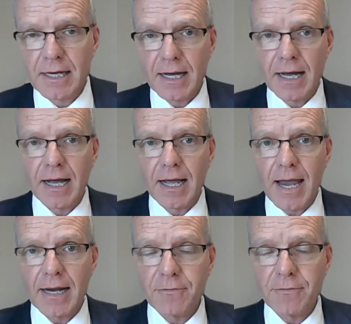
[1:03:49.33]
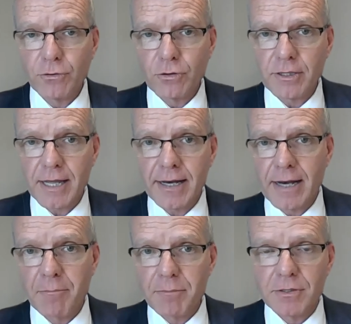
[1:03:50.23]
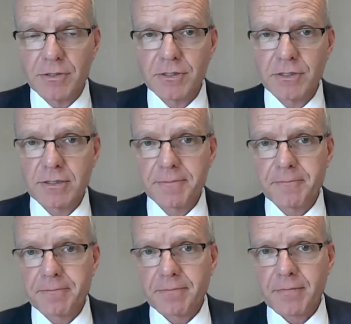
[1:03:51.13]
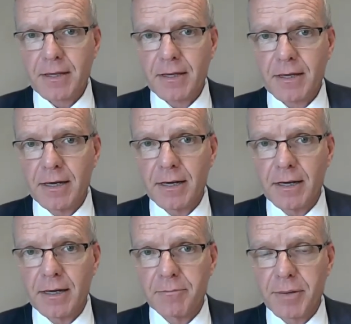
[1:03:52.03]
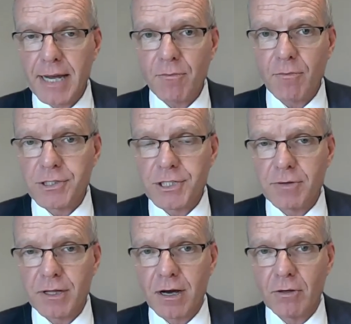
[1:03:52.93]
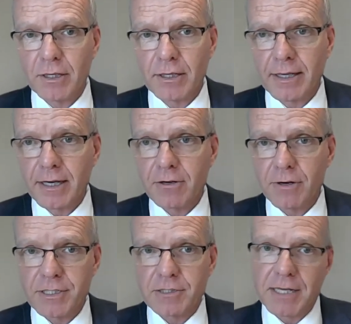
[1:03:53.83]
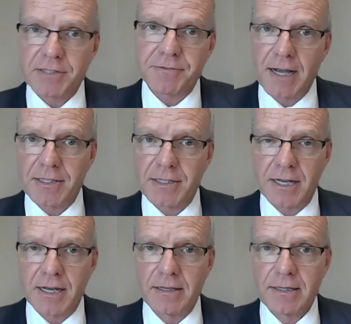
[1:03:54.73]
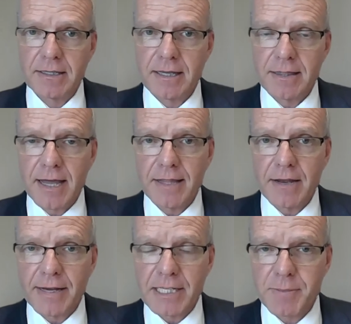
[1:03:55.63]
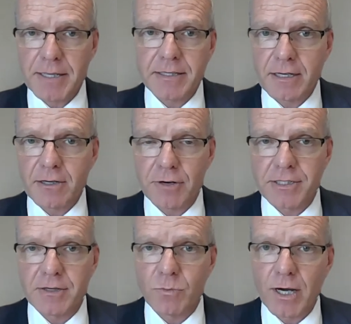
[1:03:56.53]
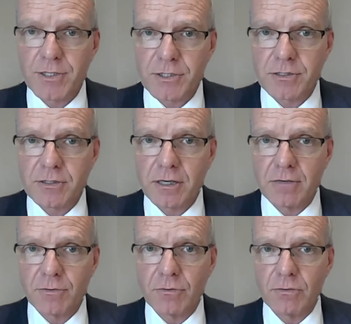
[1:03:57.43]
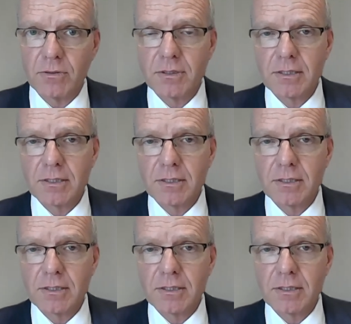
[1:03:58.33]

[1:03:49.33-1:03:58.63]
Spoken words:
And if you look at their numbers, PAYG withholding increases much faster than their expected increase in wages overall.